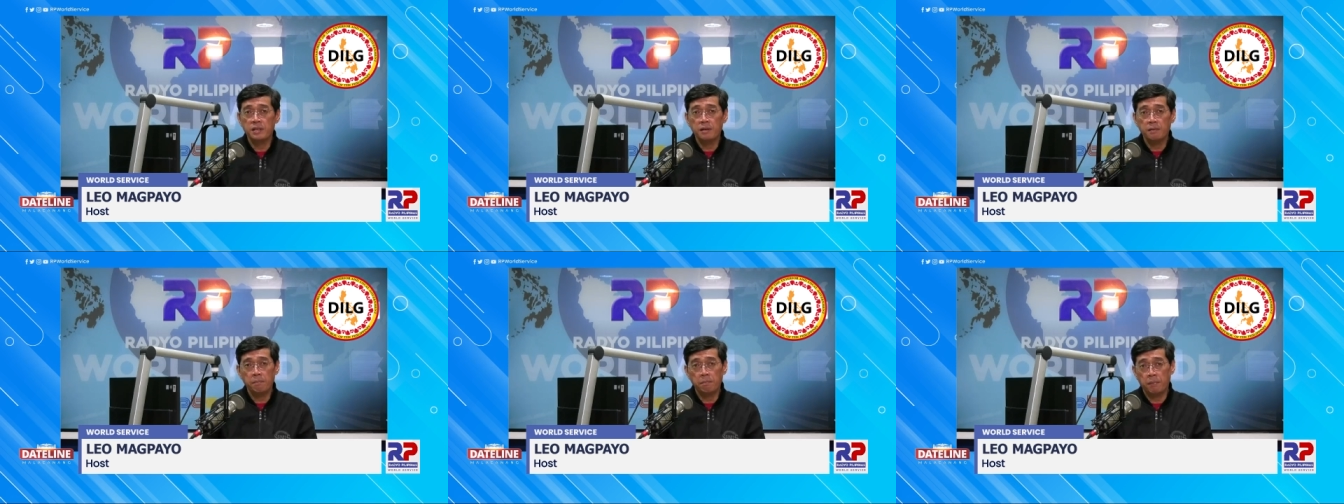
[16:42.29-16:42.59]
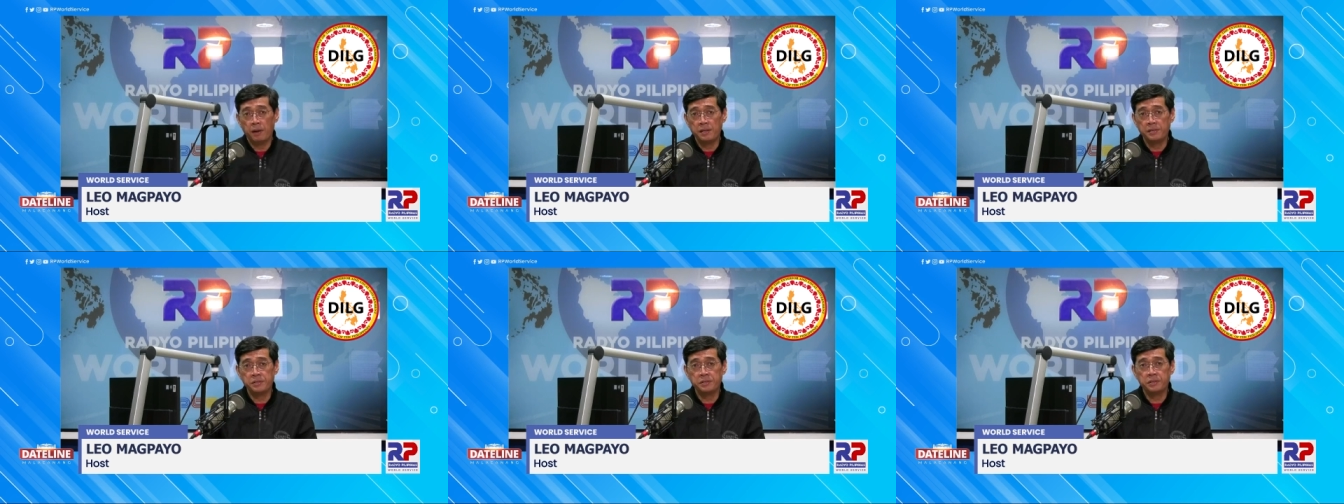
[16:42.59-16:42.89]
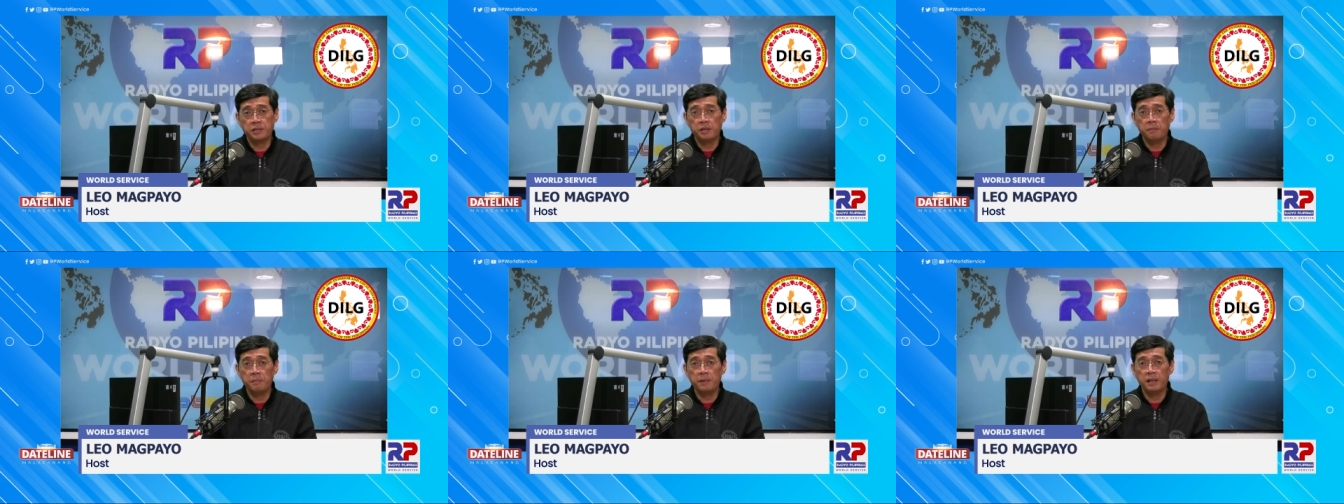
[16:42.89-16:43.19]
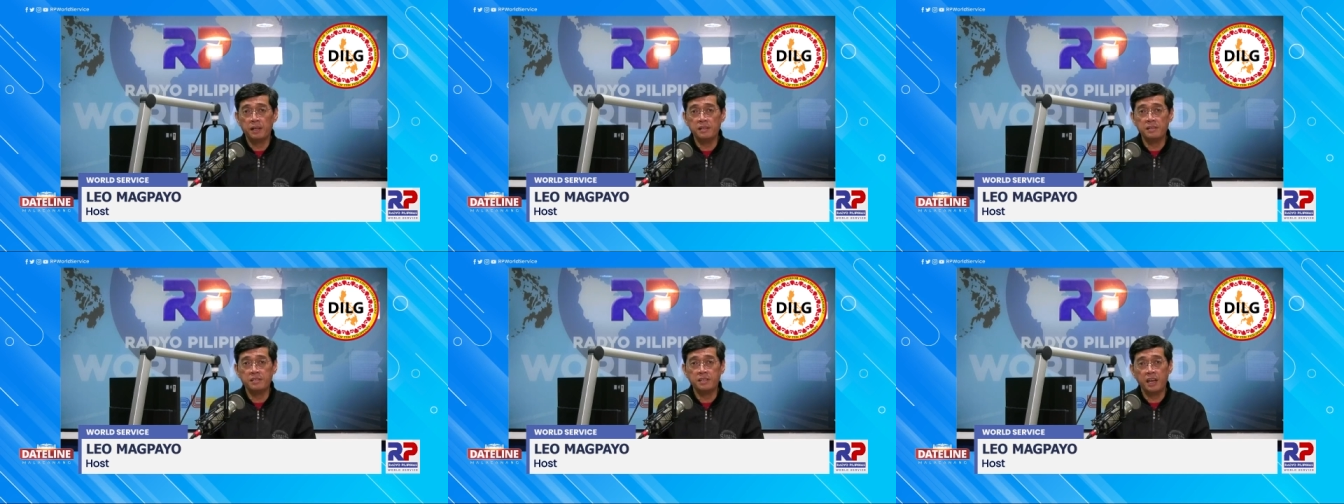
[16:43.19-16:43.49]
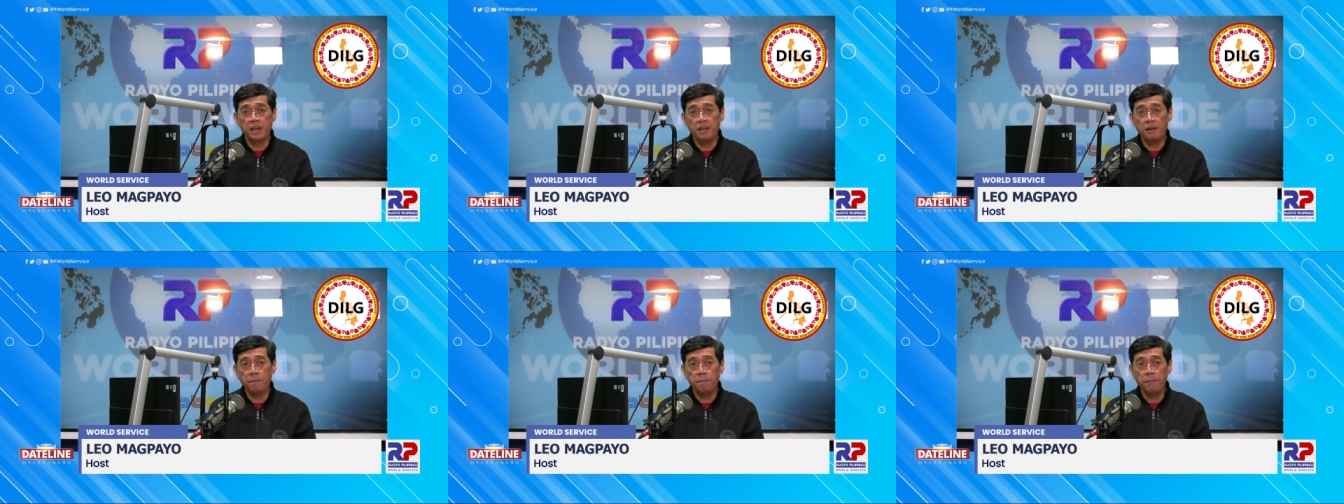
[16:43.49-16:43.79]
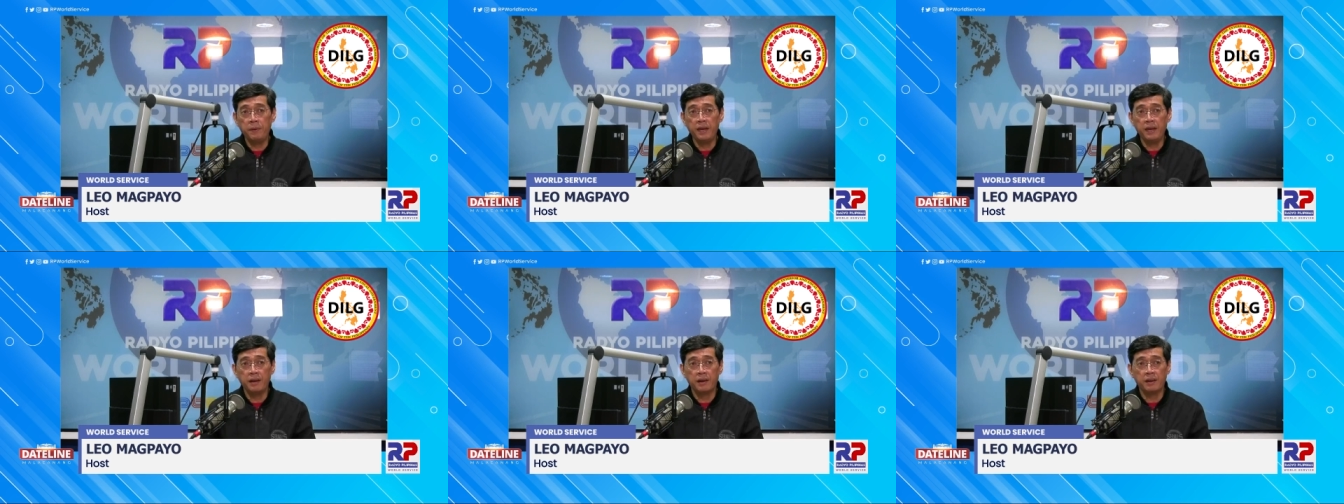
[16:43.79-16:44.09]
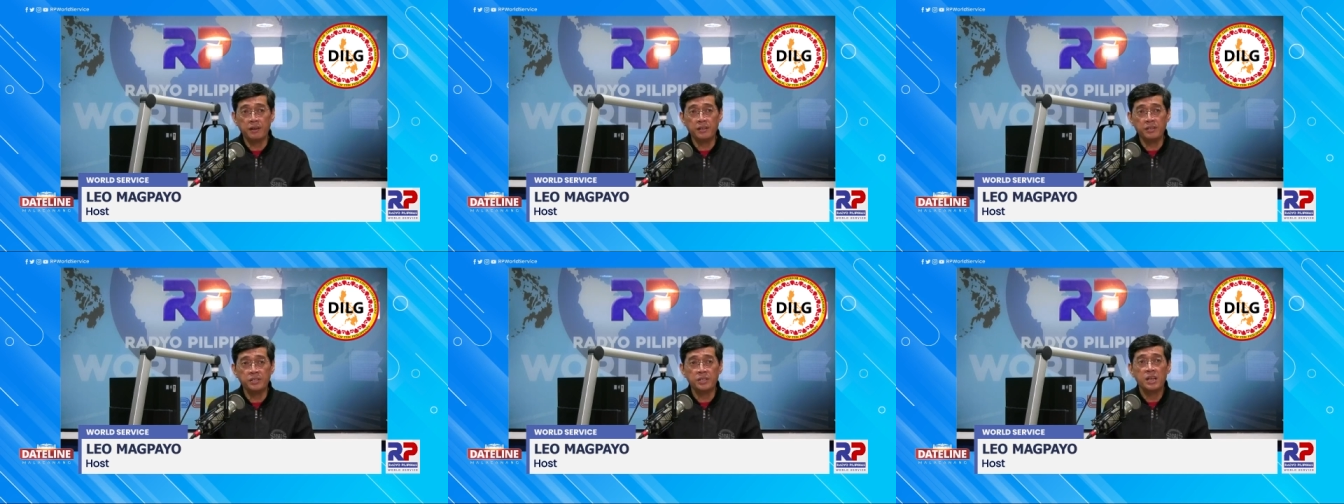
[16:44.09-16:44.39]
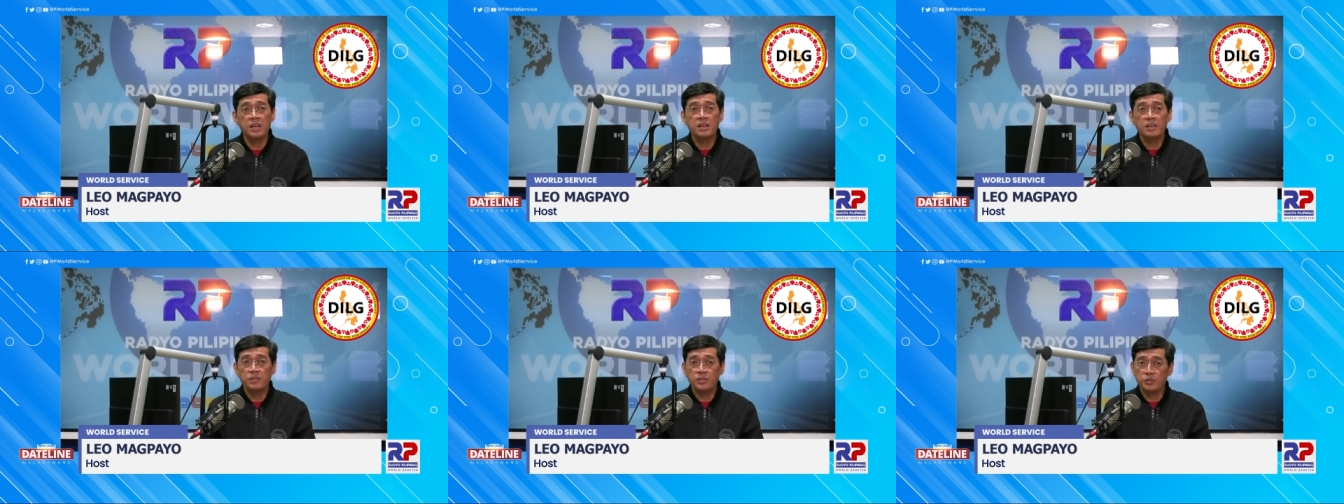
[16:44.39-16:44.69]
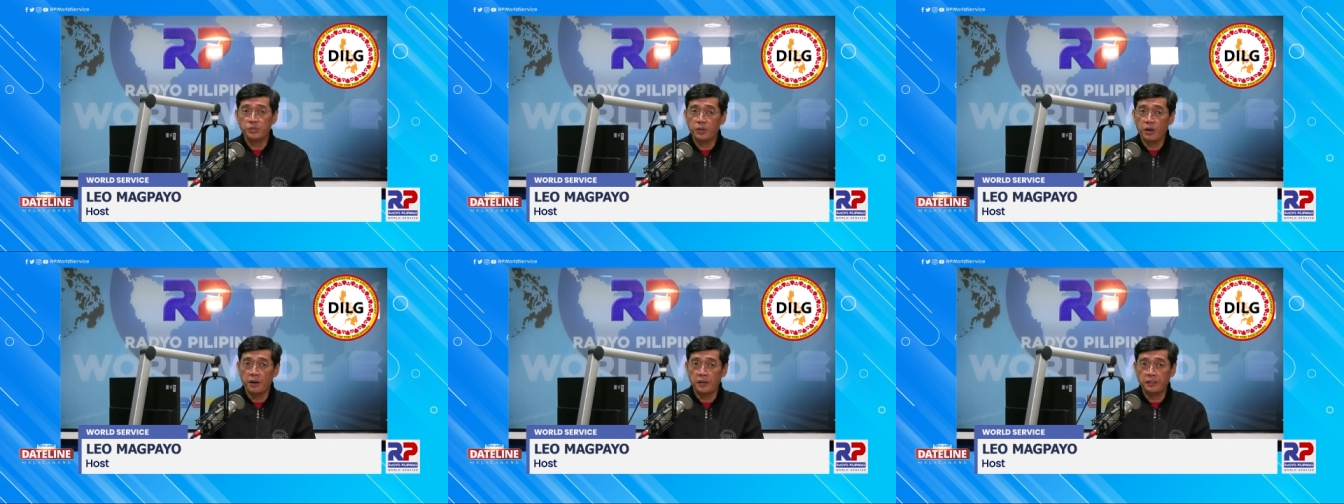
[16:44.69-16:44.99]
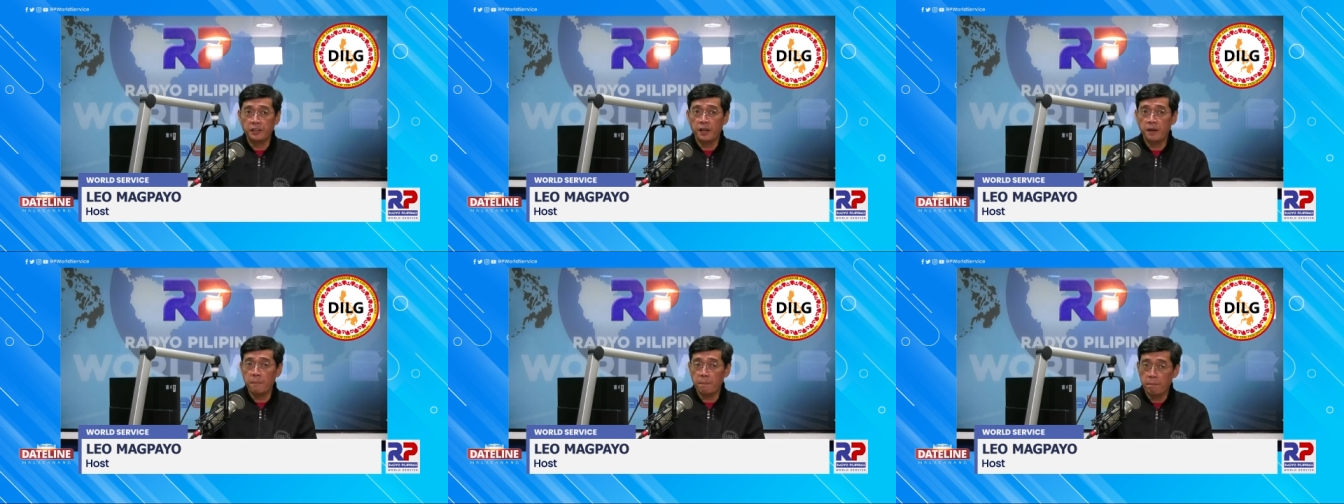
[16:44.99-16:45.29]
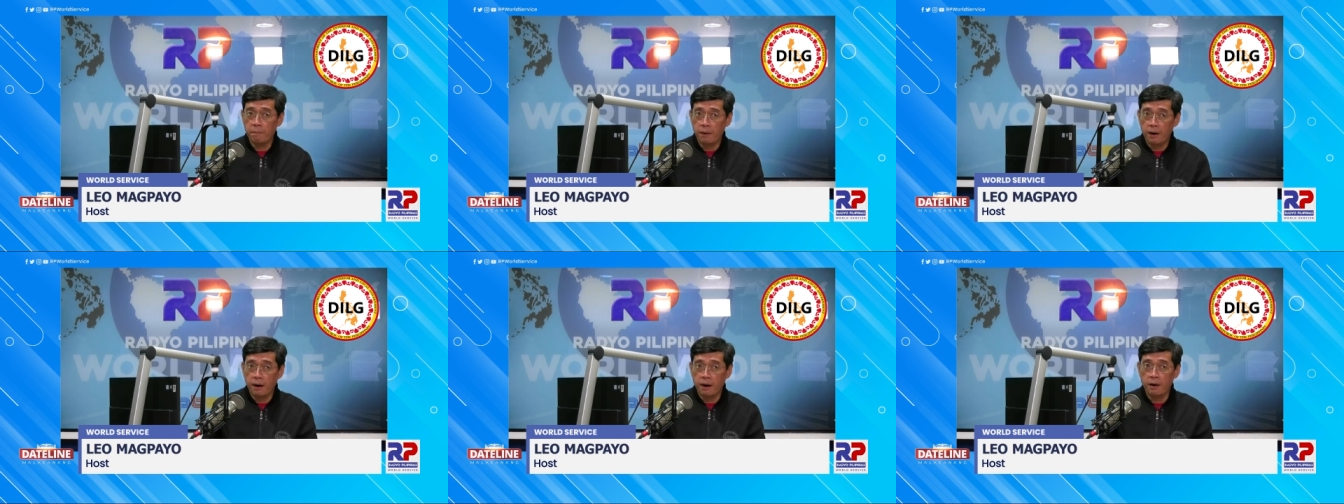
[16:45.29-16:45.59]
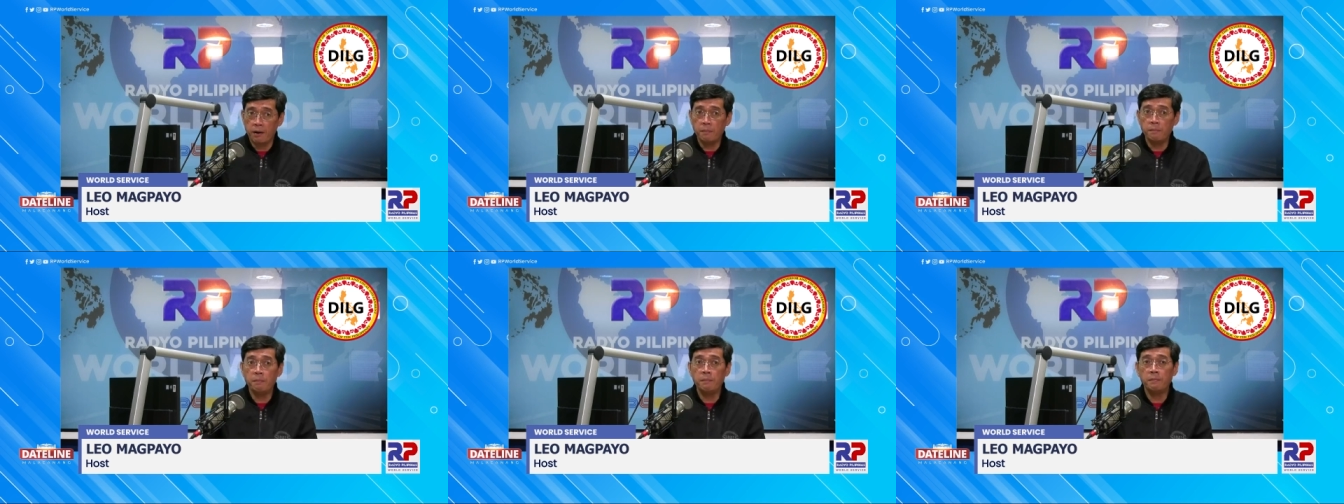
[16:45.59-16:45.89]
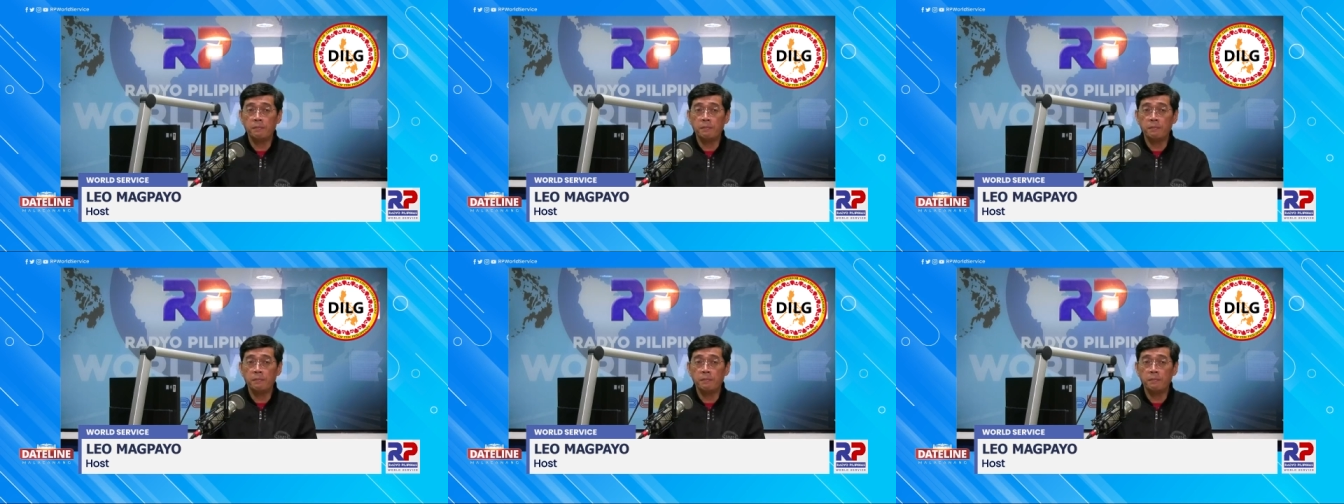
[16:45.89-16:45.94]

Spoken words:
bus terminals, and piers starting Palm